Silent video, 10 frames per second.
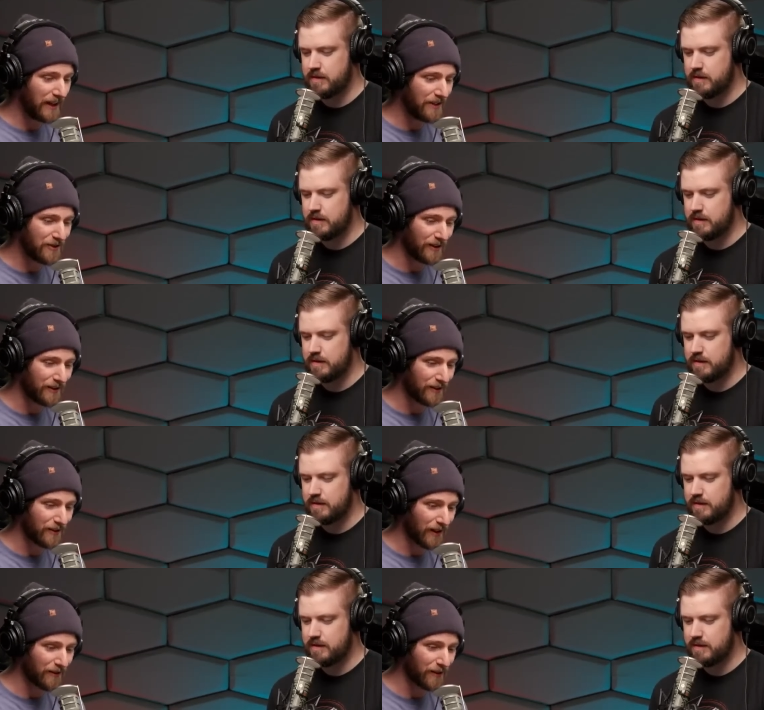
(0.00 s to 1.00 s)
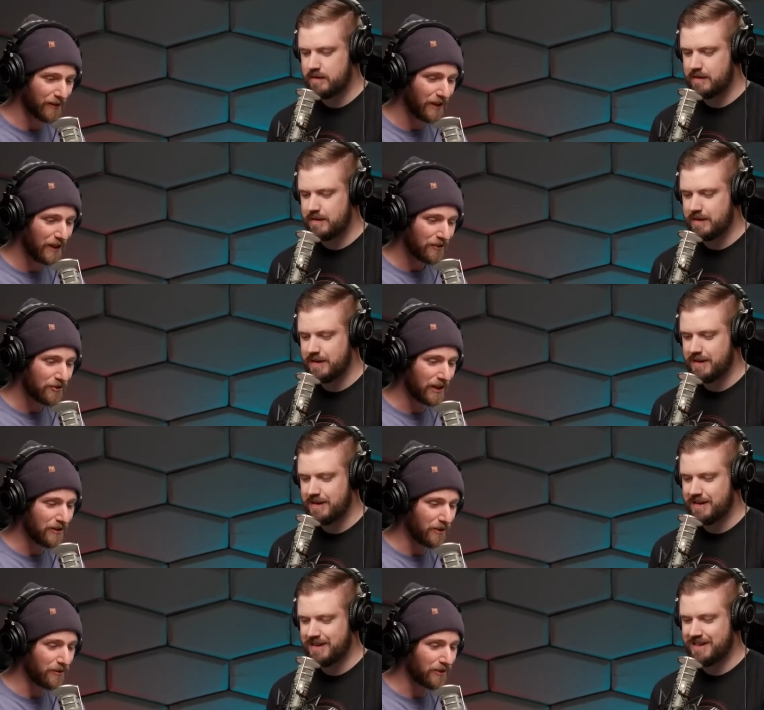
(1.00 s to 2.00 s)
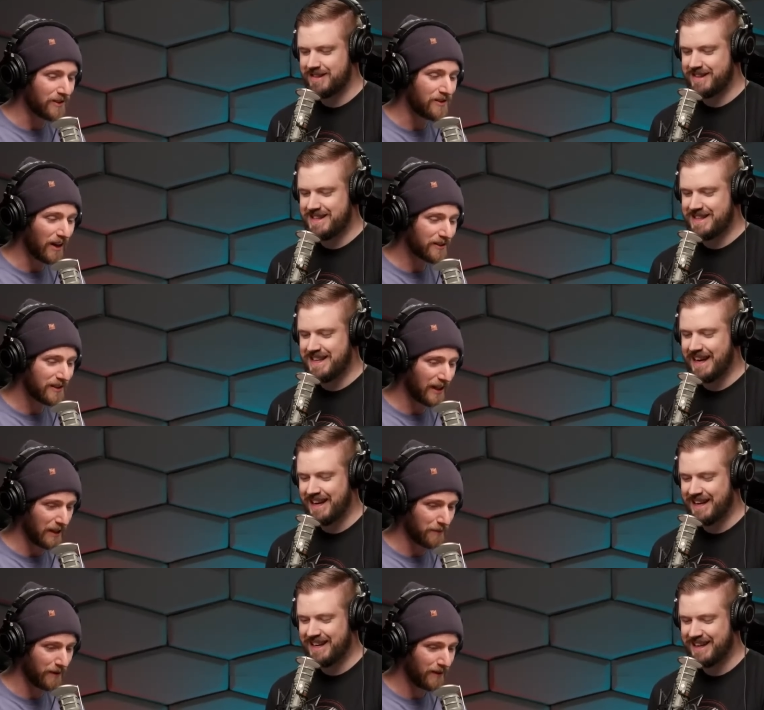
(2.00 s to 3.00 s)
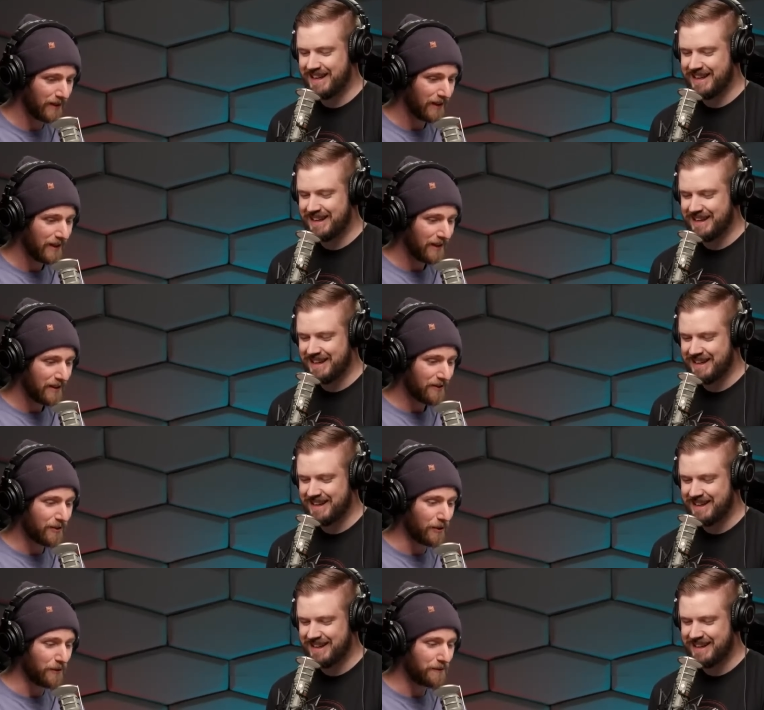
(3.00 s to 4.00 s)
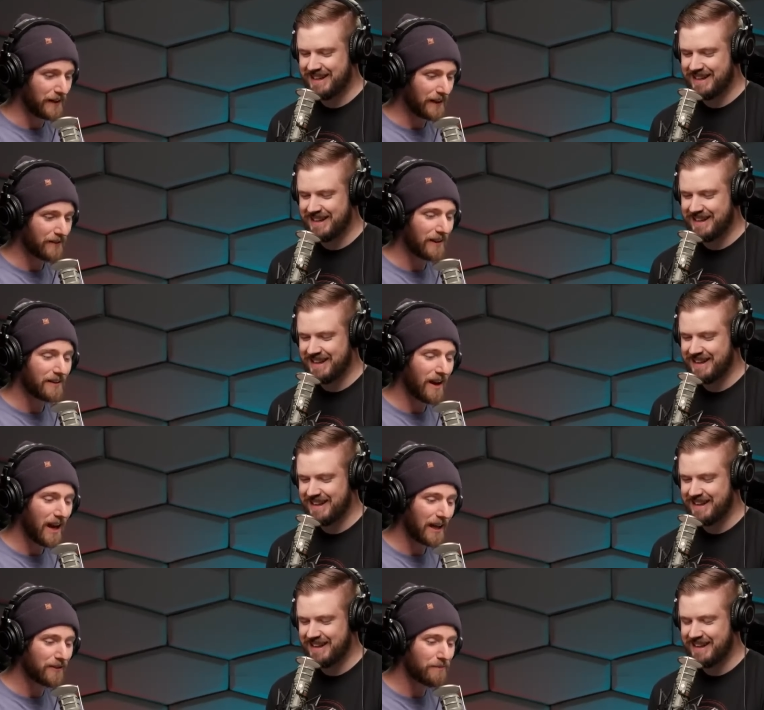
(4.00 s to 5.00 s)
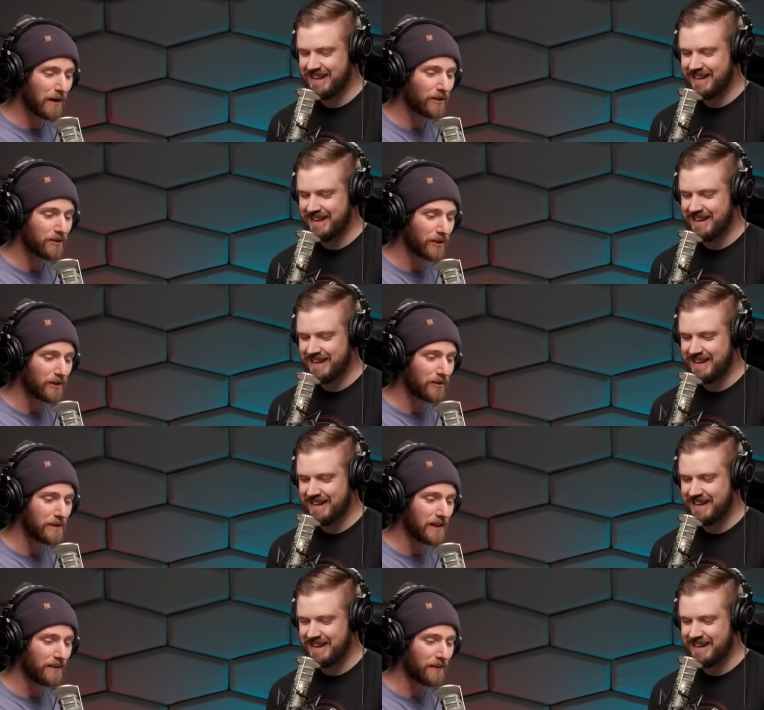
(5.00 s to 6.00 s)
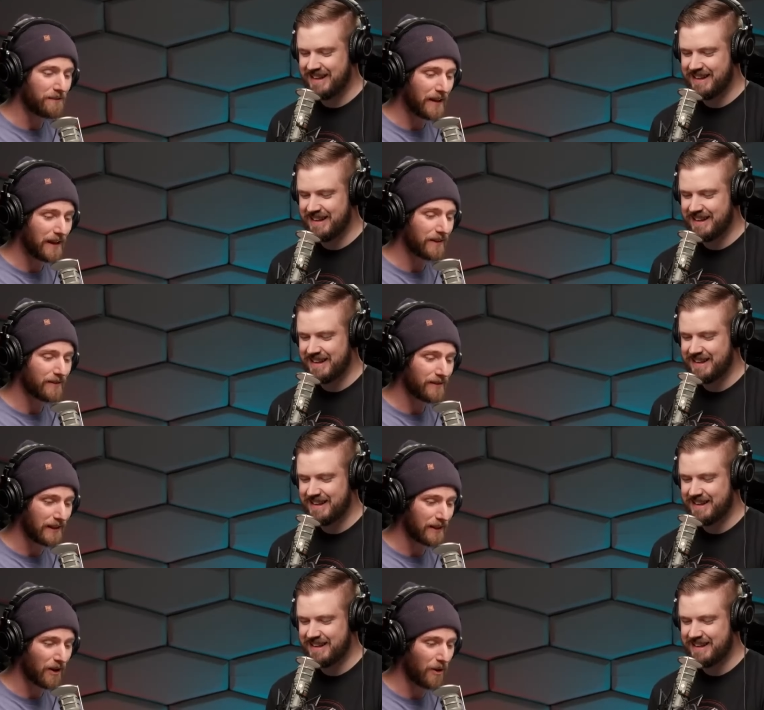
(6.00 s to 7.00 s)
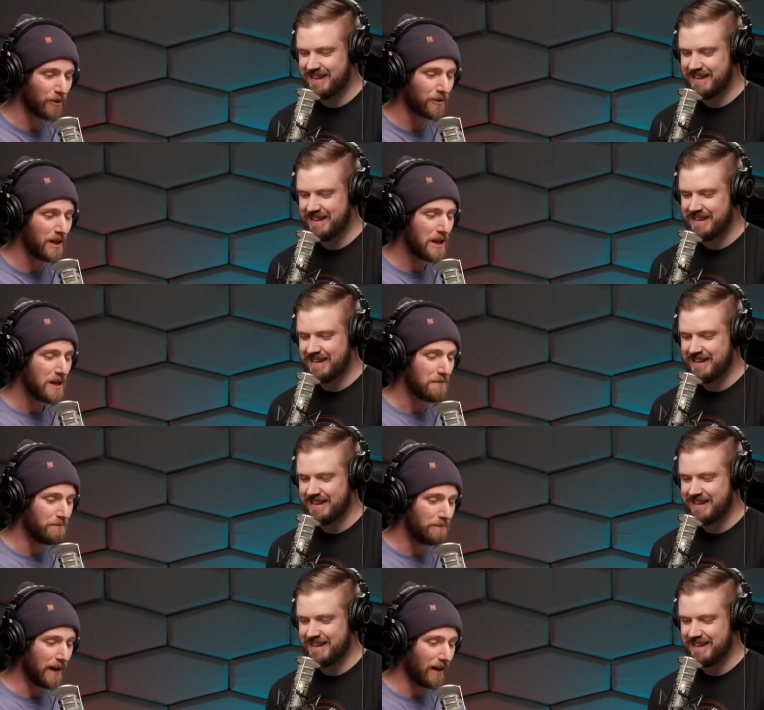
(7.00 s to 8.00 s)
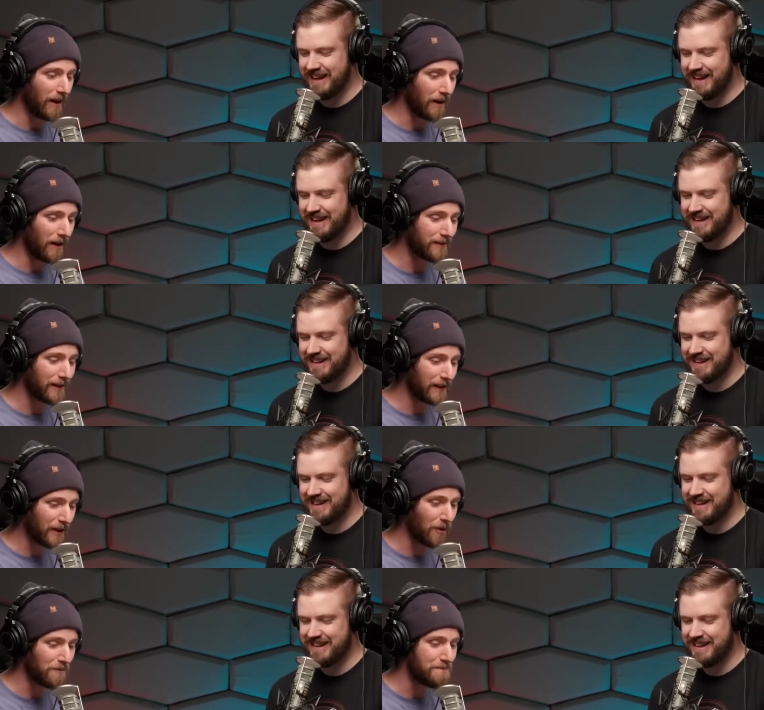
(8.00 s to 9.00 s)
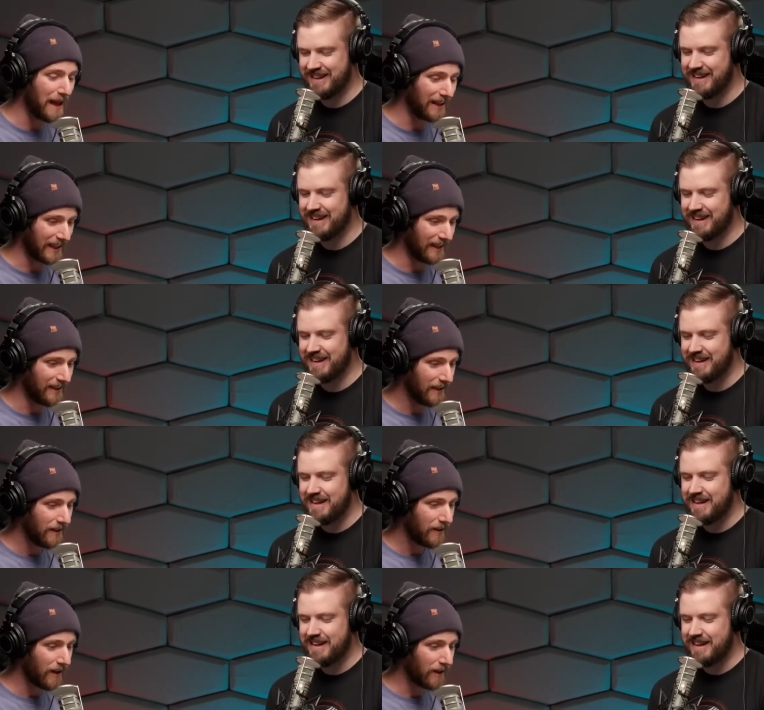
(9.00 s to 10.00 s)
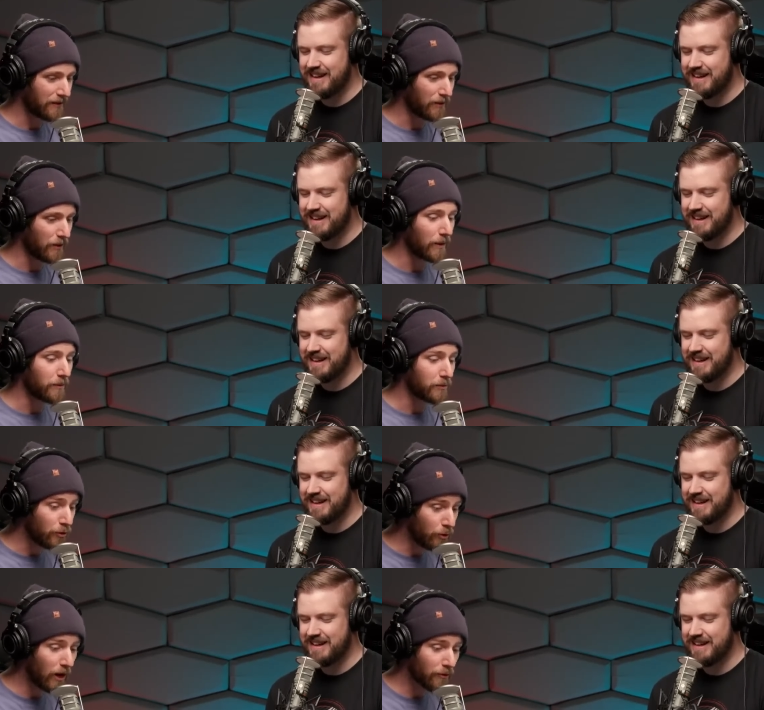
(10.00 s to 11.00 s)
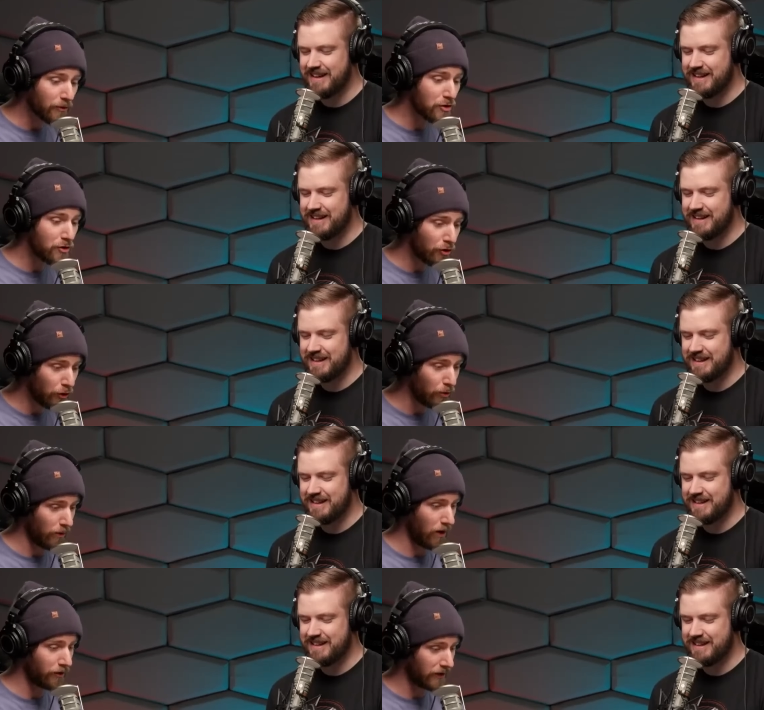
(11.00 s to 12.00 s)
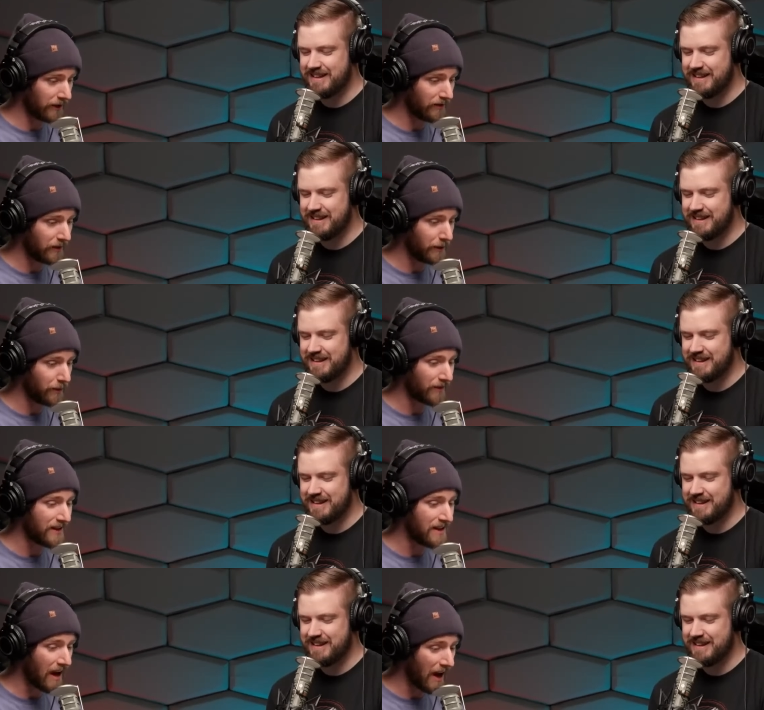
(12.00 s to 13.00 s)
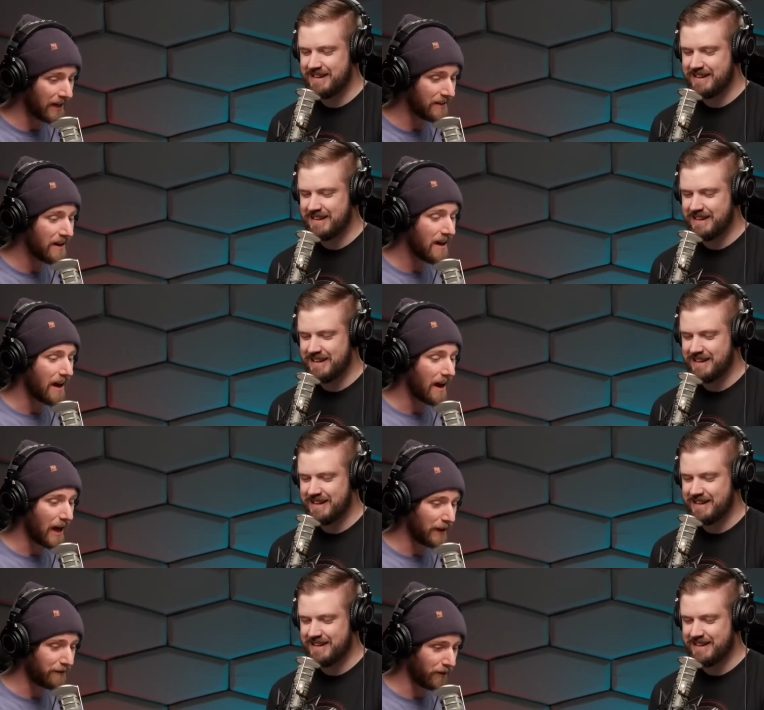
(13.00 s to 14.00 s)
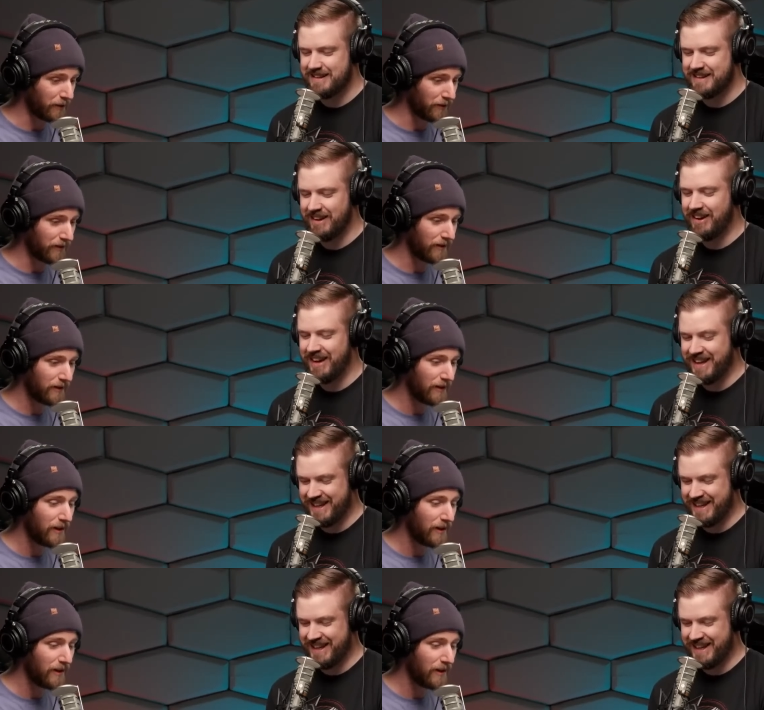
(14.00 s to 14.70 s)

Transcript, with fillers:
Speaker 1: agents discovered she had used duct tape to fix and hide smuggled goods beneath the fake silicone be uh, uh silicone belly. Uh, so, 202 Alder Lake CPUs and nine iPhones.